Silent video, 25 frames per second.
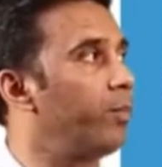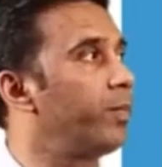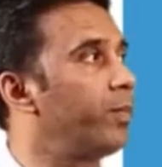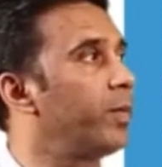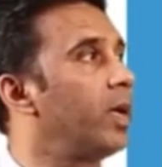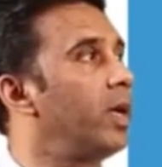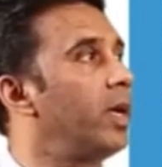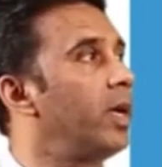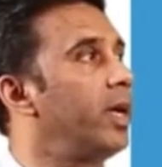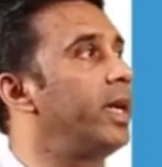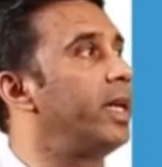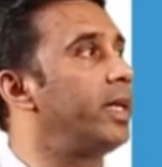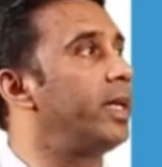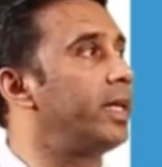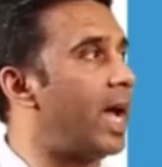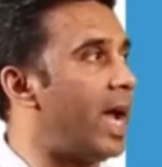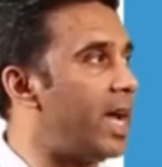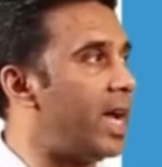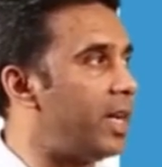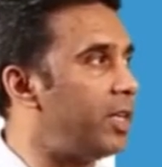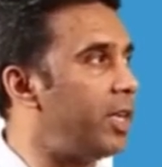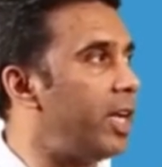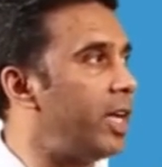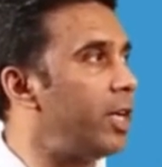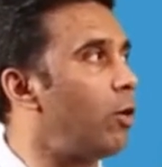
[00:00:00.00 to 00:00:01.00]
In
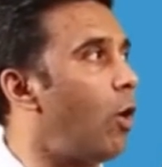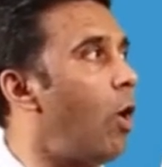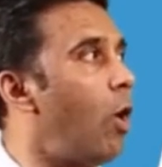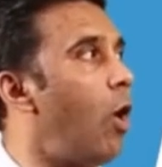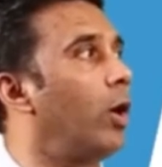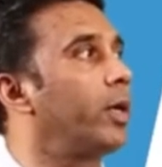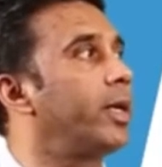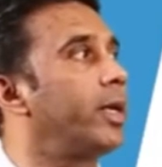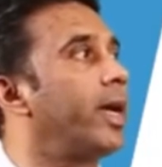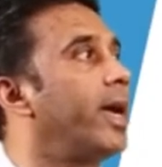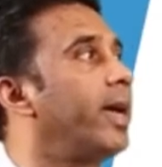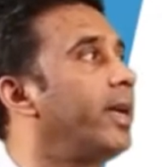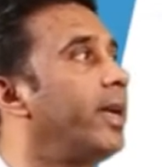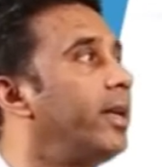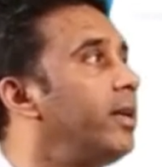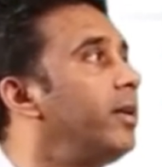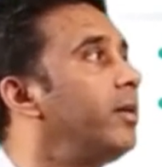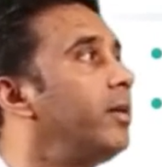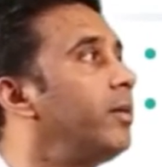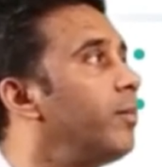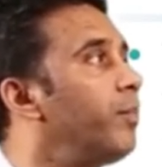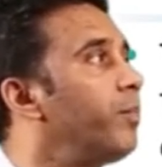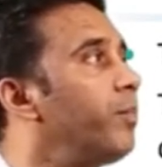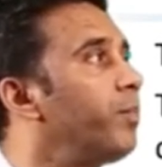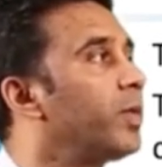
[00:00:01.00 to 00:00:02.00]
1909,
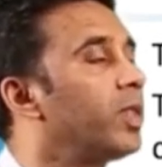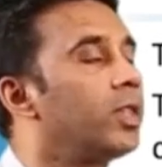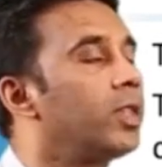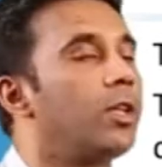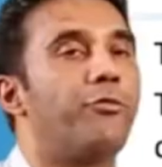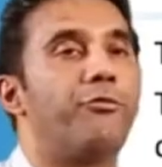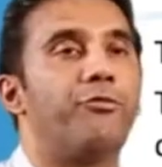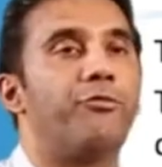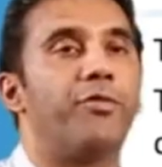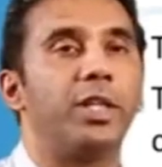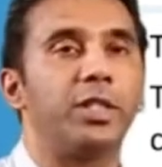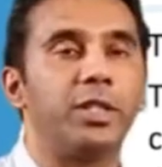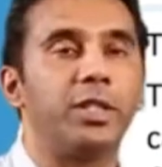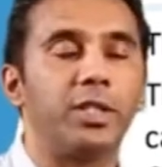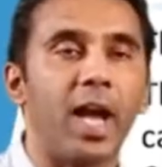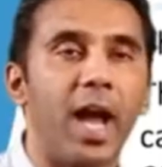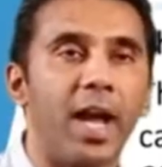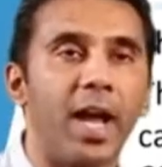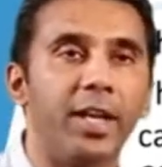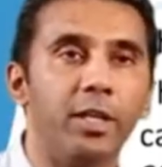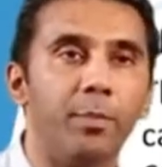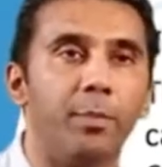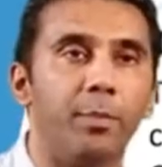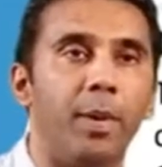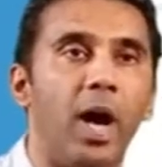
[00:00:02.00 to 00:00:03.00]
the first
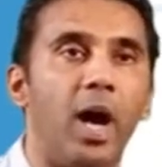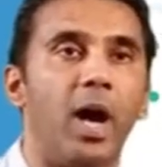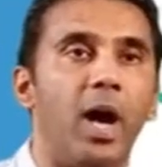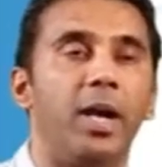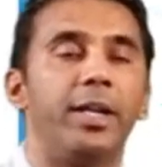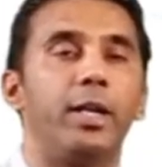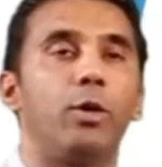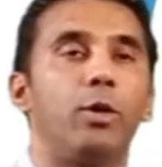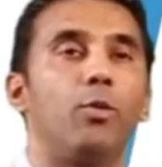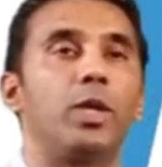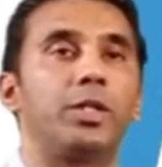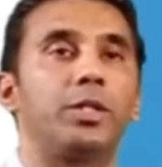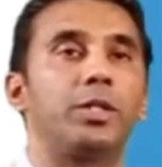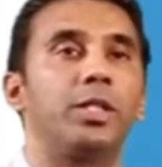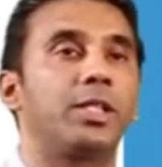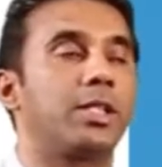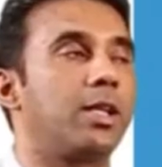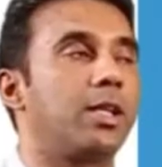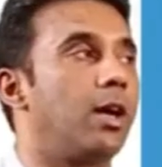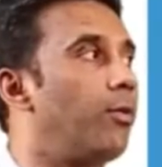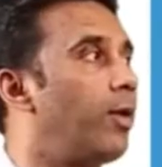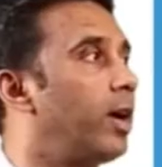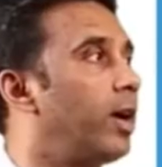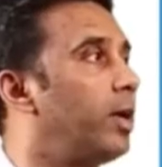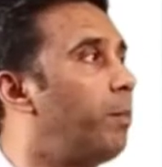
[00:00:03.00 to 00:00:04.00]
antibiotic was
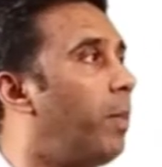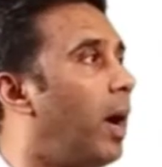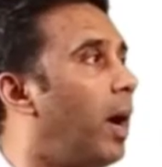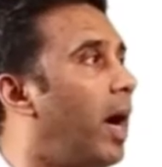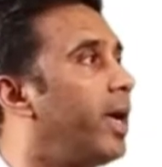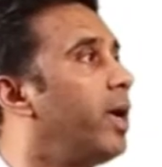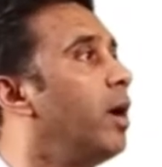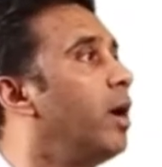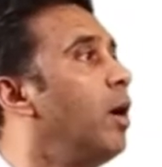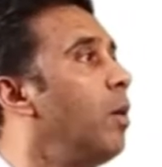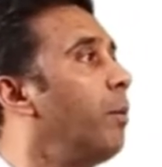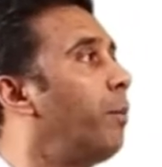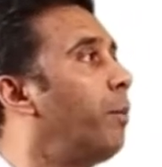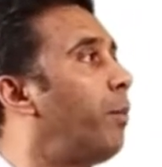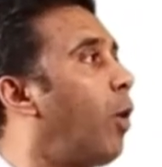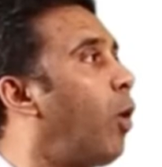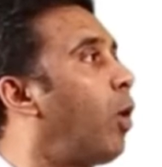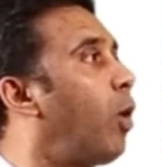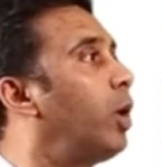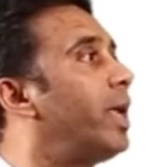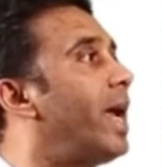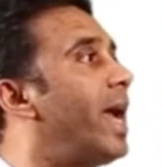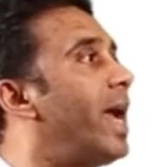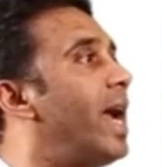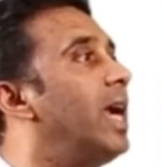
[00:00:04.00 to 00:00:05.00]
discovered by
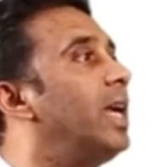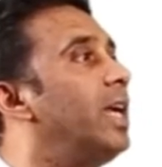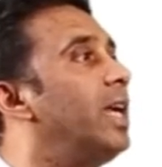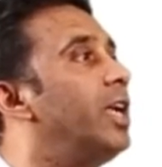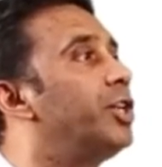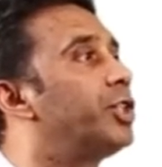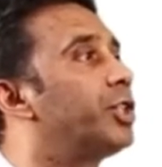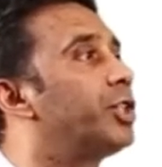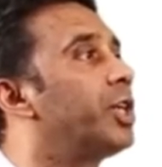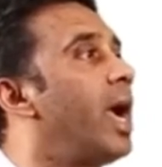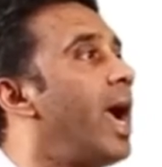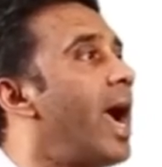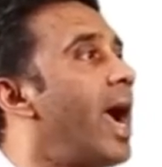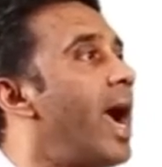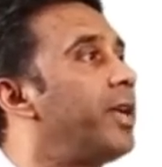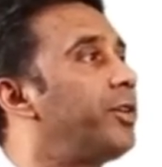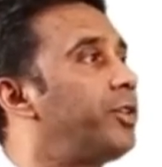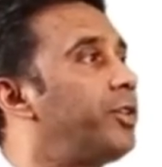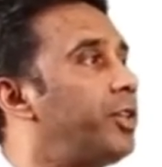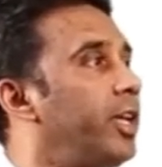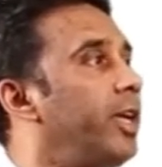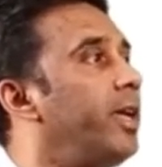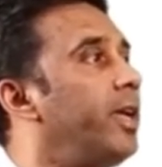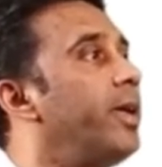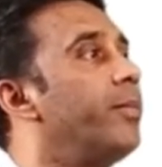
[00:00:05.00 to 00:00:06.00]
Paul Ehrlich and
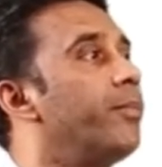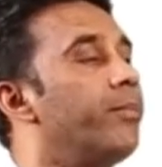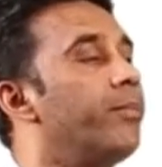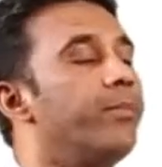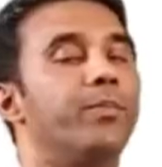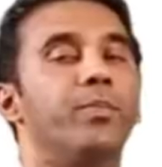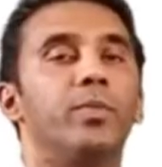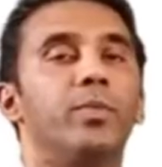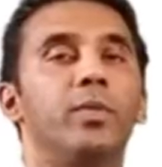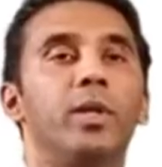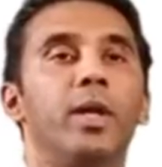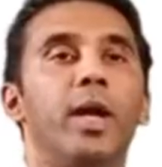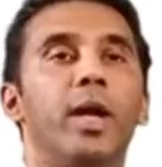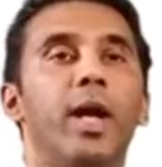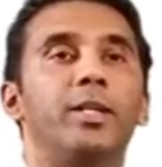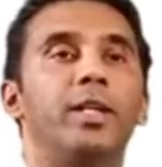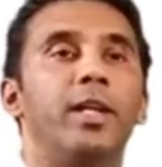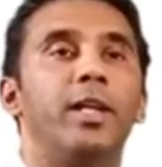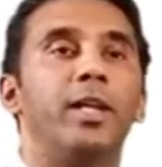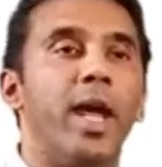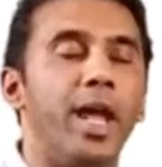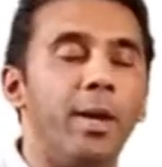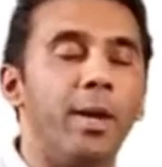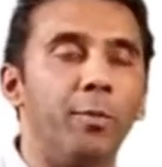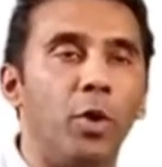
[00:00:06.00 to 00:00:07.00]
team, and the
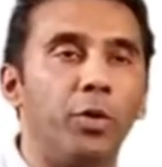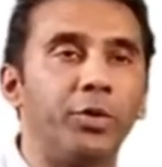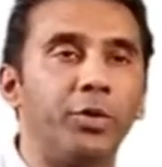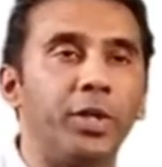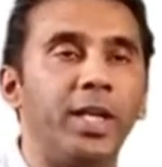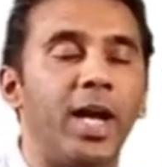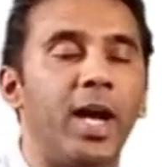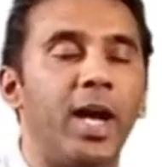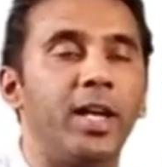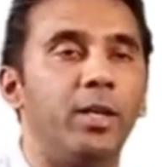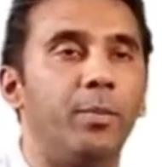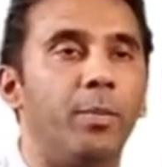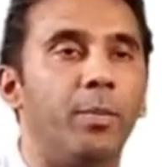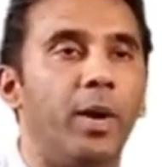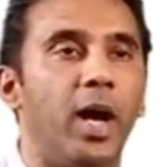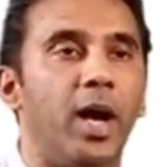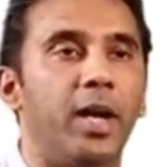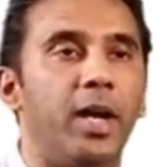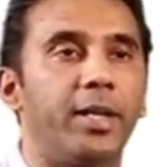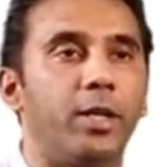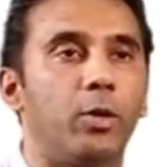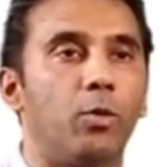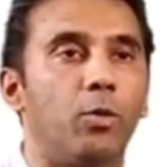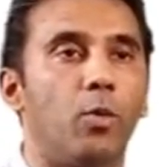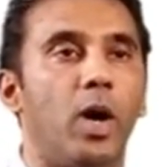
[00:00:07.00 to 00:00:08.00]
name of that
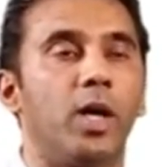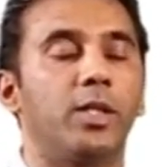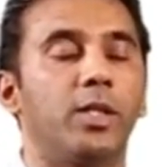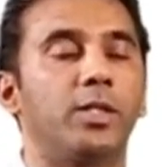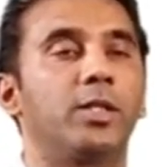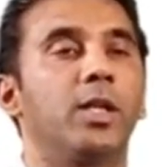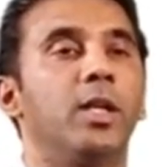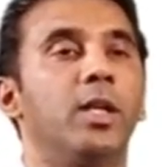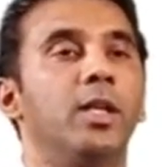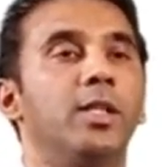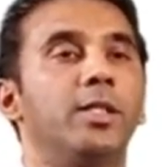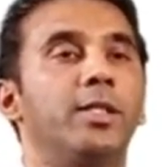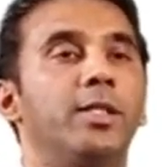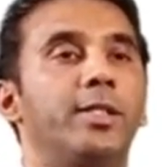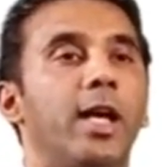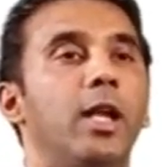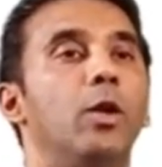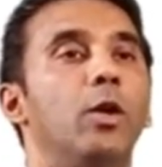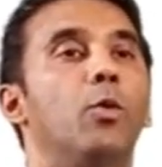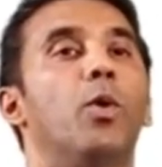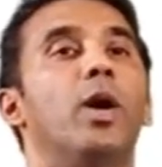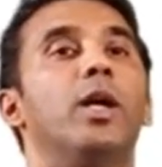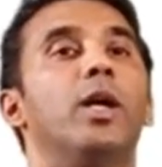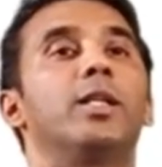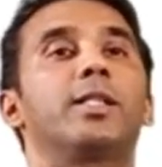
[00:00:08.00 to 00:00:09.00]
antibiotic was
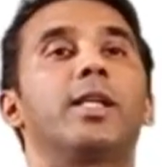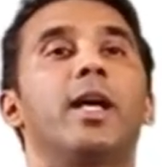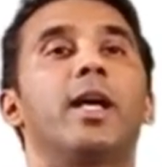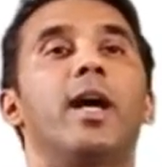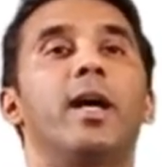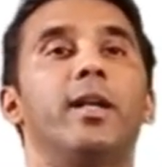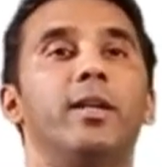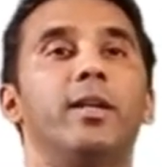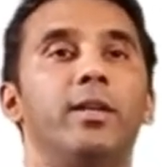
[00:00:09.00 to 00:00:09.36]
Salvarsan.